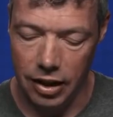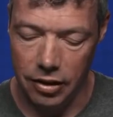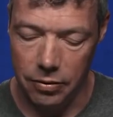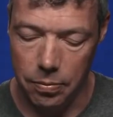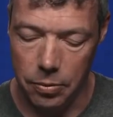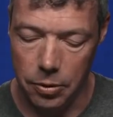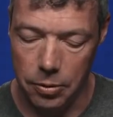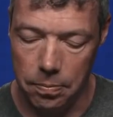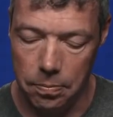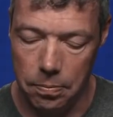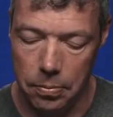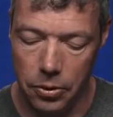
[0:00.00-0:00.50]
is
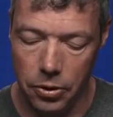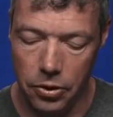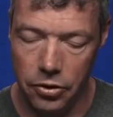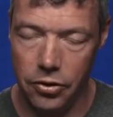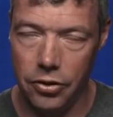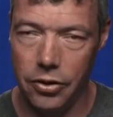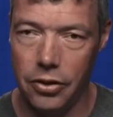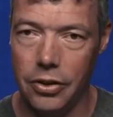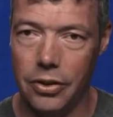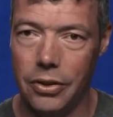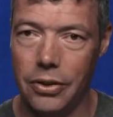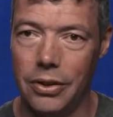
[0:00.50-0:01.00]

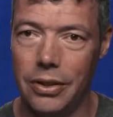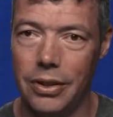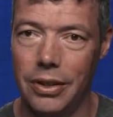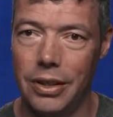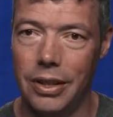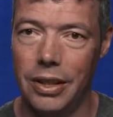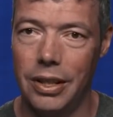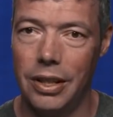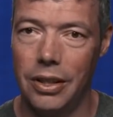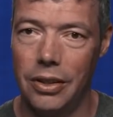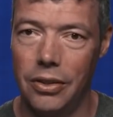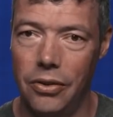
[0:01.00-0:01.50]
proportional
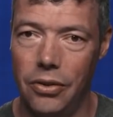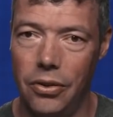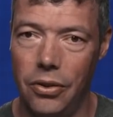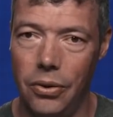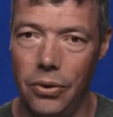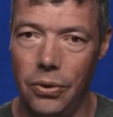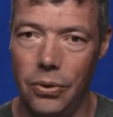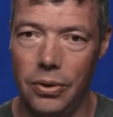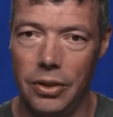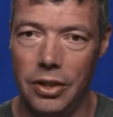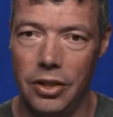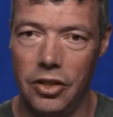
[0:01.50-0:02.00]

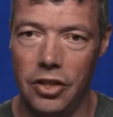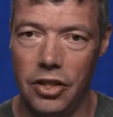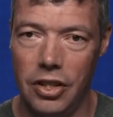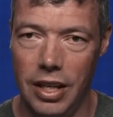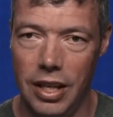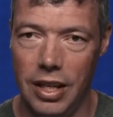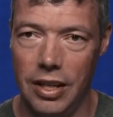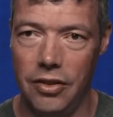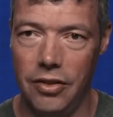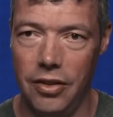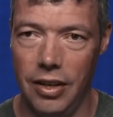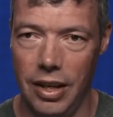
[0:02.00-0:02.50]
to the
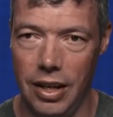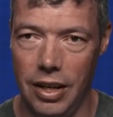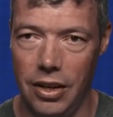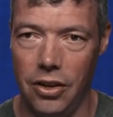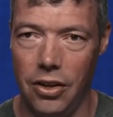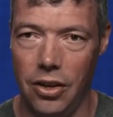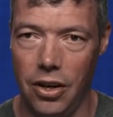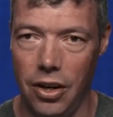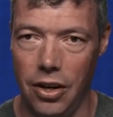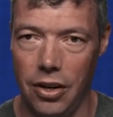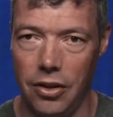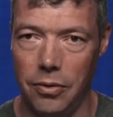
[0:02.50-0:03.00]
change in
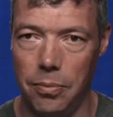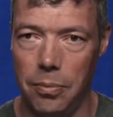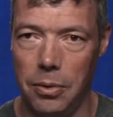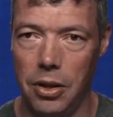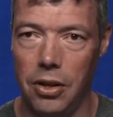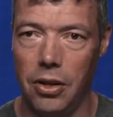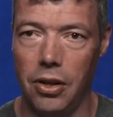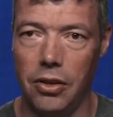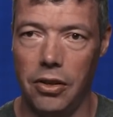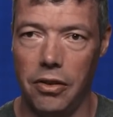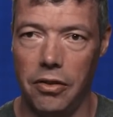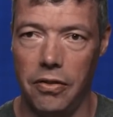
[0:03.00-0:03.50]
current
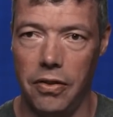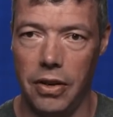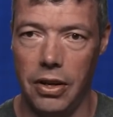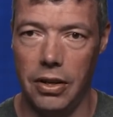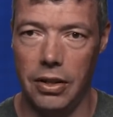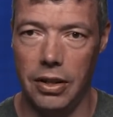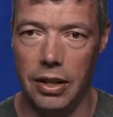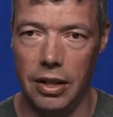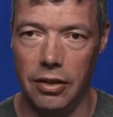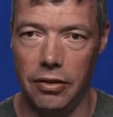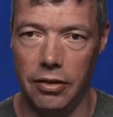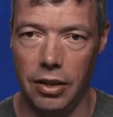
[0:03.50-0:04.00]
because of
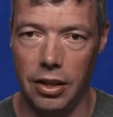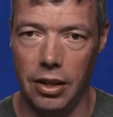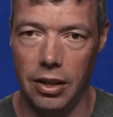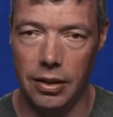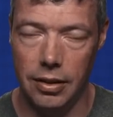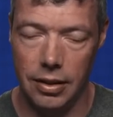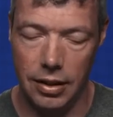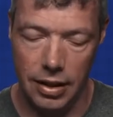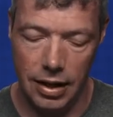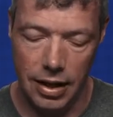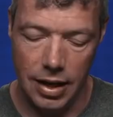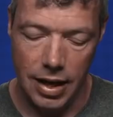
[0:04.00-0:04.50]
Faraday's law.
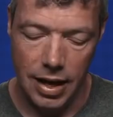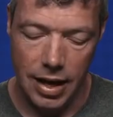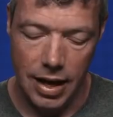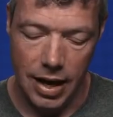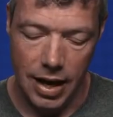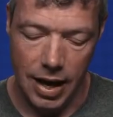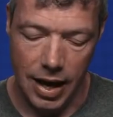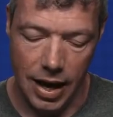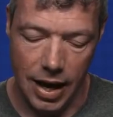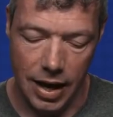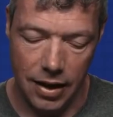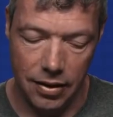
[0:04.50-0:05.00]

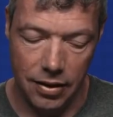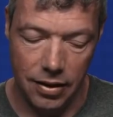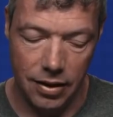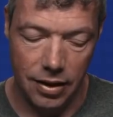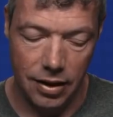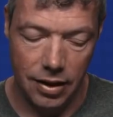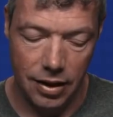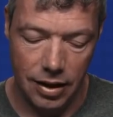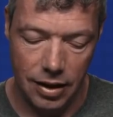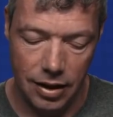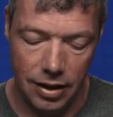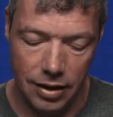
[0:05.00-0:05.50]
And
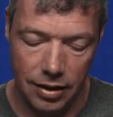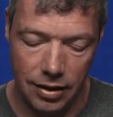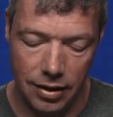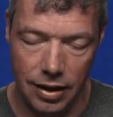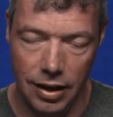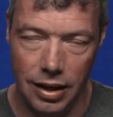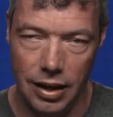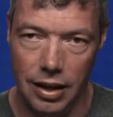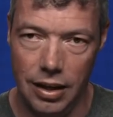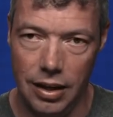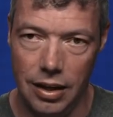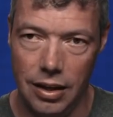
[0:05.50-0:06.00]

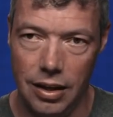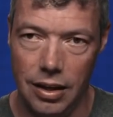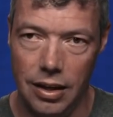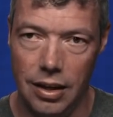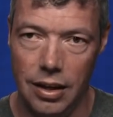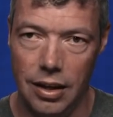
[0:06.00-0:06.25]
the